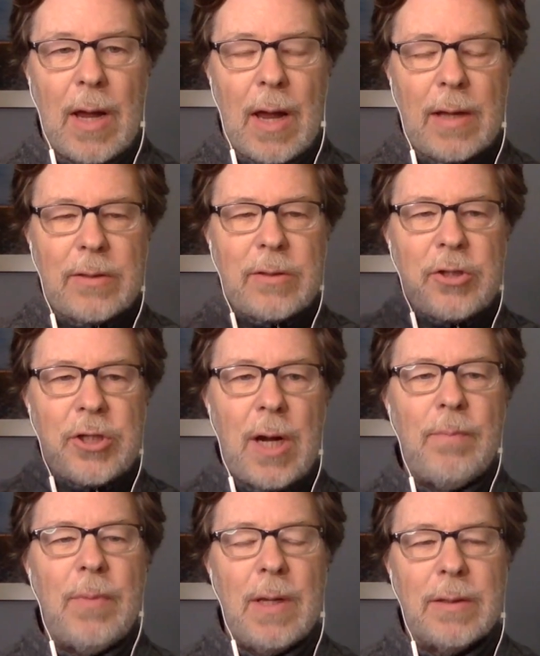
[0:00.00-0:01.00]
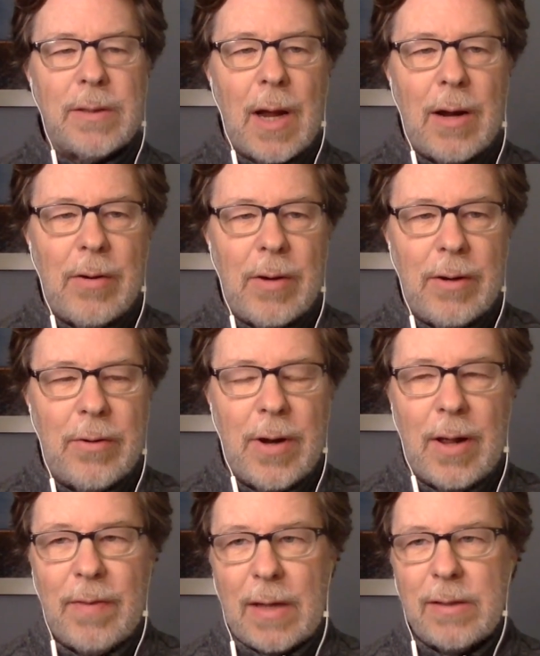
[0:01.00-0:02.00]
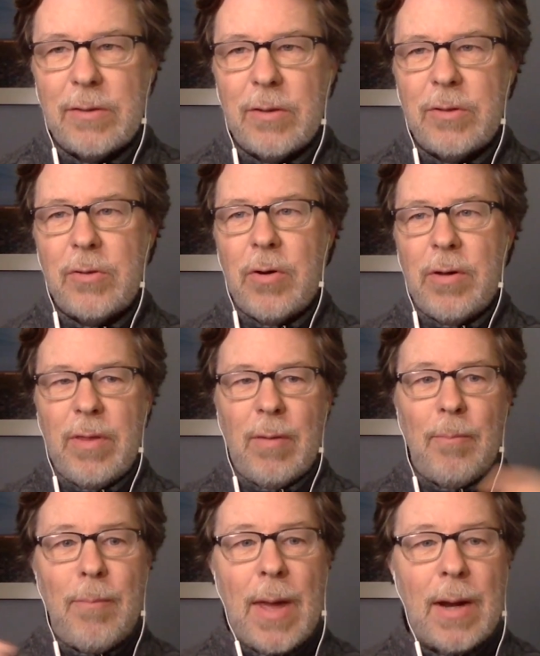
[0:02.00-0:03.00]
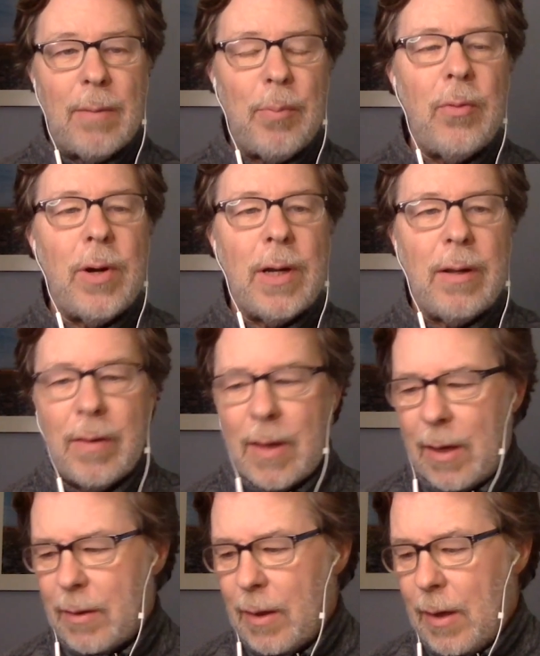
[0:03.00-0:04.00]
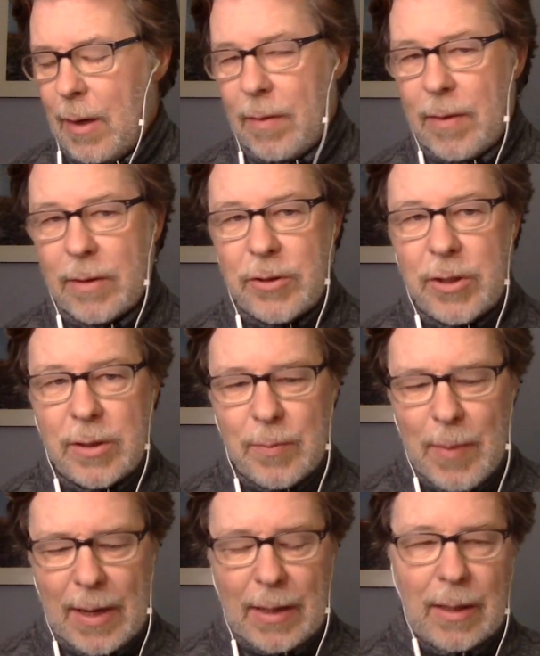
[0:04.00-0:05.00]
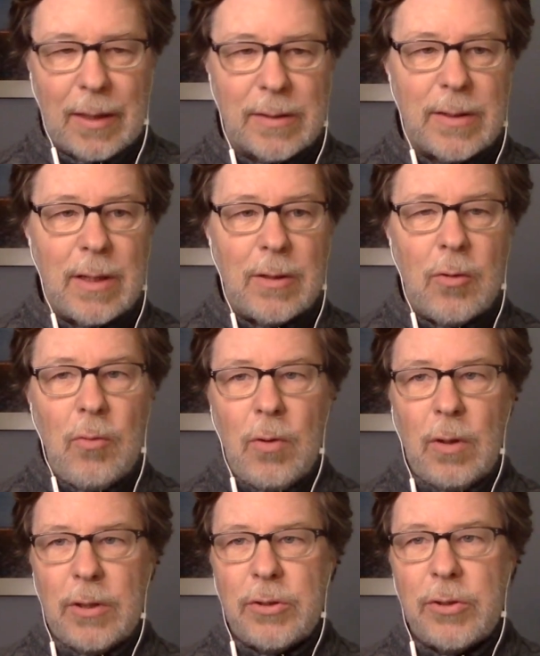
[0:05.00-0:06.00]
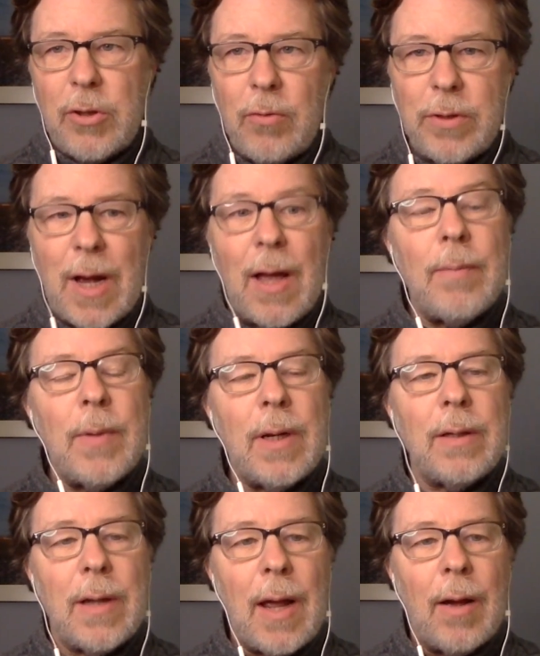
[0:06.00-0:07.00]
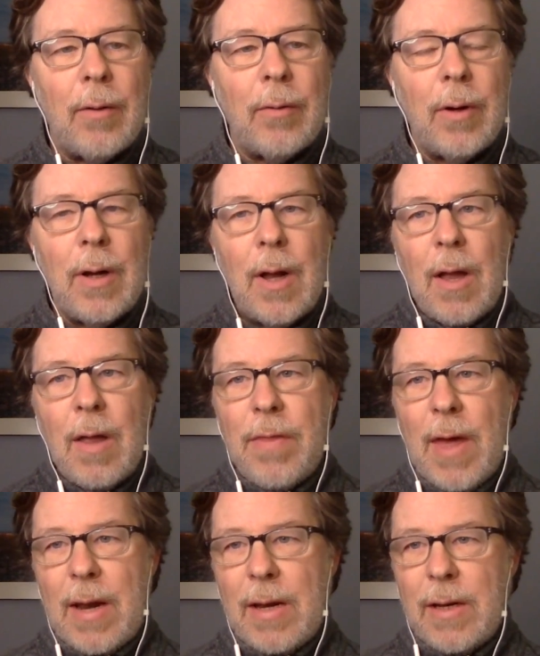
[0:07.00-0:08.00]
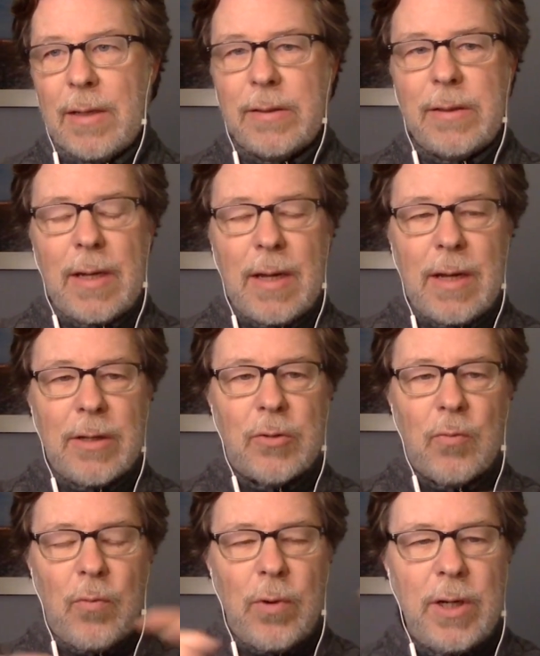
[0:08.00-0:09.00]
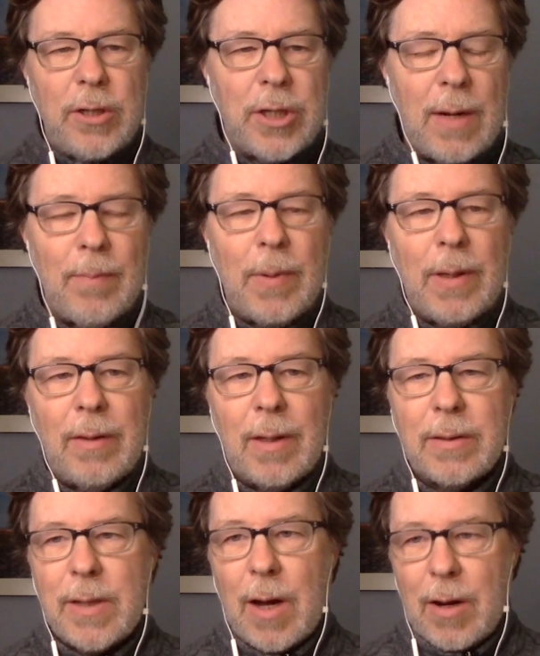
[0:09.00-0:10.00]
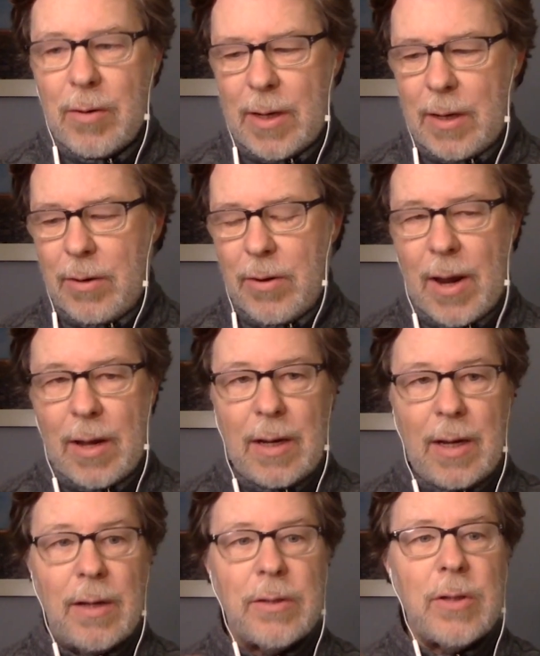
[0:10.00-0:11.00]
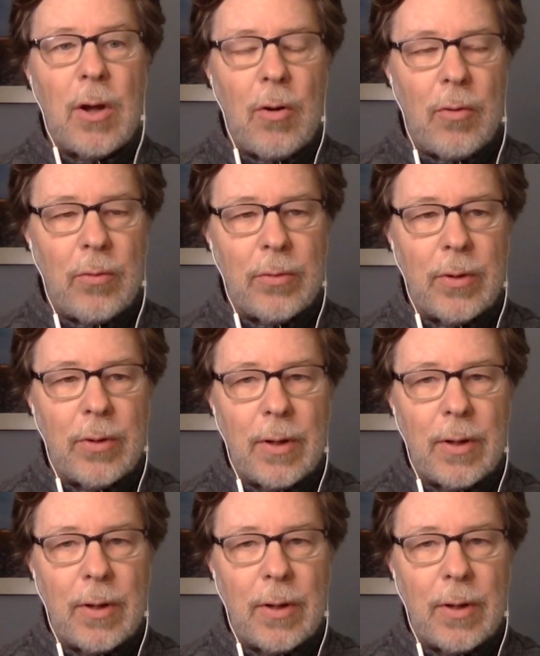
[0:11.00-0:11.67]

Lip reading: has shaped the entire internet. That's the sort of the meta point that she's making, is that Google is so dominant now that it is reshaping the entire internet in its own,